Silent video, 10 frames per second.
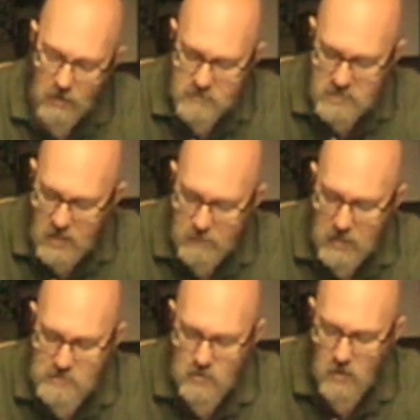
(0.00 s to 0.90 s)
harvest time
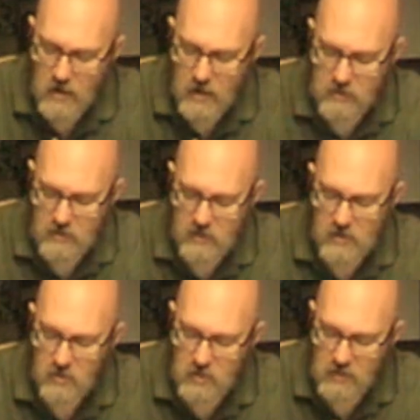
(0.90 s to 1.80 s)
comes around, and
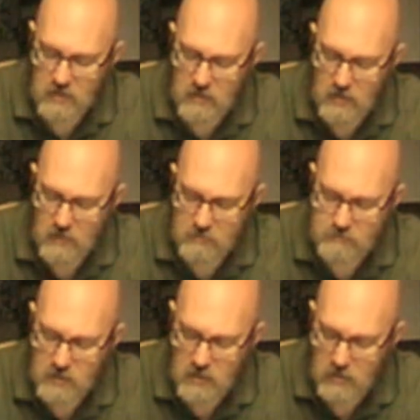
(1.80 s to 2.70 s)
then you can
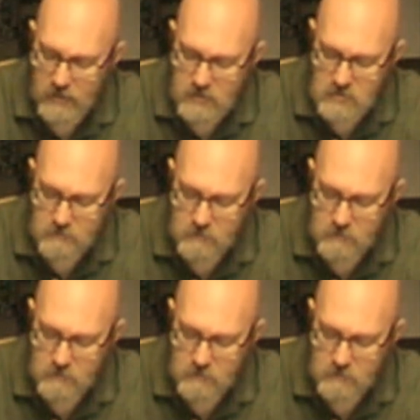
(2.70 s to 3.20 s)
collect.